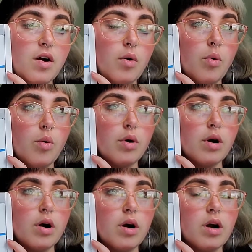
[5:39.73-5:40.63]

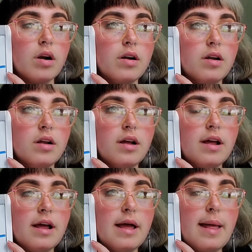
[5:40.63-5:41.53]
or
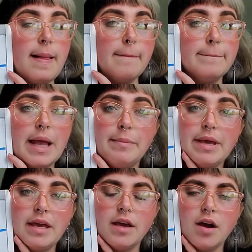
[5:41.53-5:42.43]

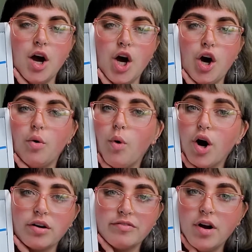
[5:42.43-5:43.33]
maybe a
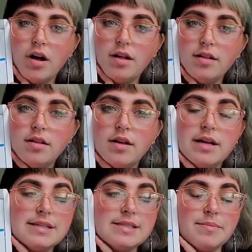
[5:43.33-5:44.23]
waterfall,
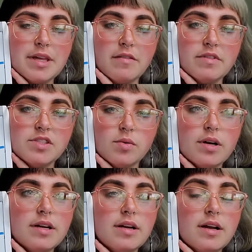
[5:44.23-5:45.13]
something of the
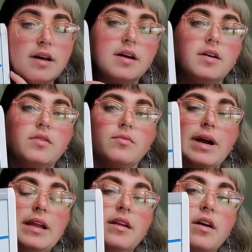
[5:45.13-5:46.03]
sort,
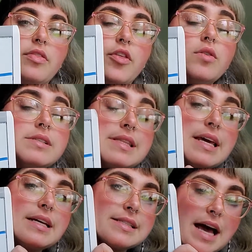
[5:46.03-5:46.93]
right? Those
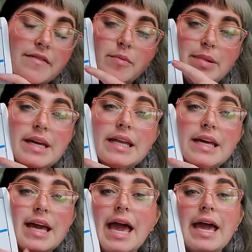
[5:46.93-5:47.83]
things have a
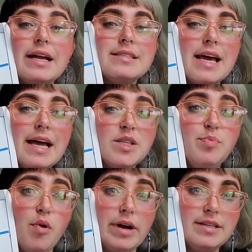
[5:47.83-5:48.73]
beginning and end
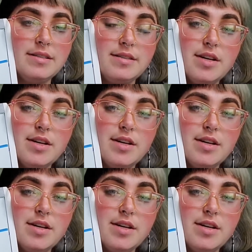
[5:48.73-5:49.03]
point.